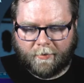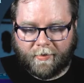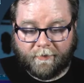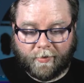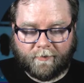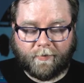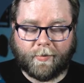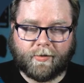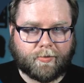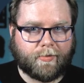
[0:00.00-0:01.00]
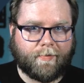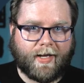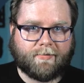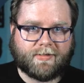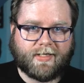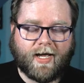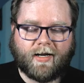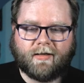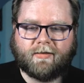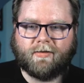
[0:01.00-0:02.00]
If you're unfamiliar with the PAM
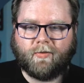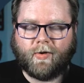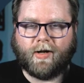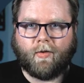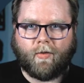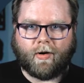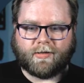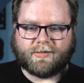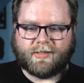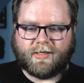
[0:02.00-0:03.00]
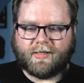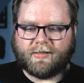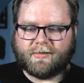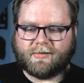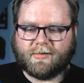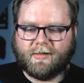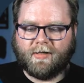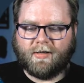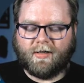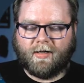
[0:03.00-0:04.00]
stack, the way it works is
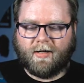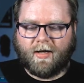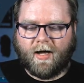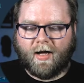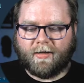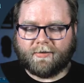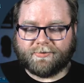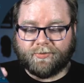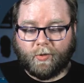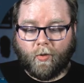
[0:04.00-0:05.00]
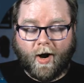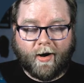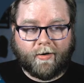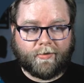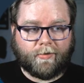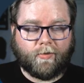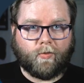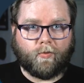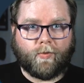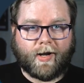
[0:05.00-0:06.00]
there's required,
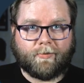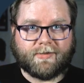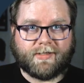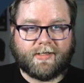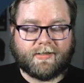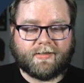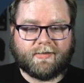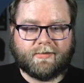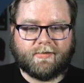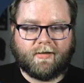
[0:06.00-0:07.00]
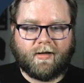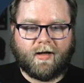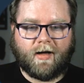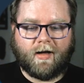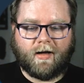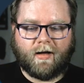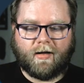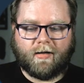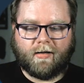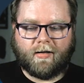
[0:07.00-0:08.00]
requisite,
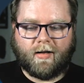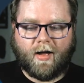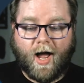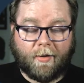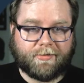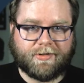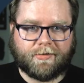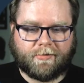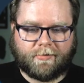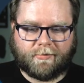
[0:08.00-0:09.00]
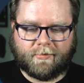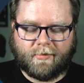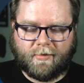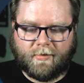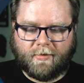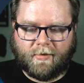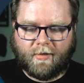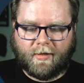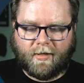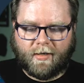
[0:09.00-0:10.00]
optional,
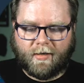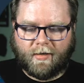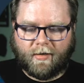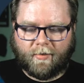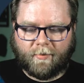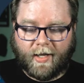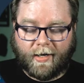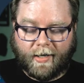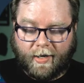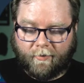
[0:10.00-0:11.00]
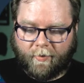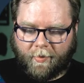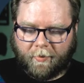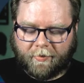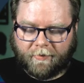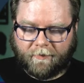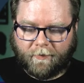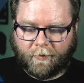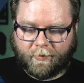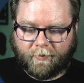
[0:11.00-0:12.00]
and I can't remember the
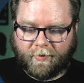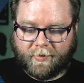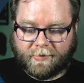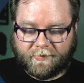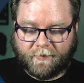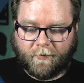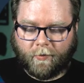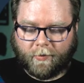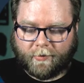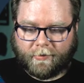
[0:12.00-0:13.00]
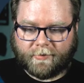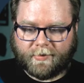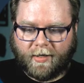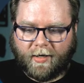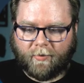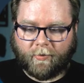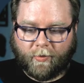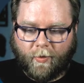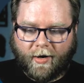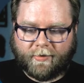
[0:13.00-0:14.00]
fourth one, but there's 4.
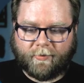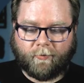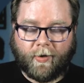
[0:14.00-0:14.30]
Required and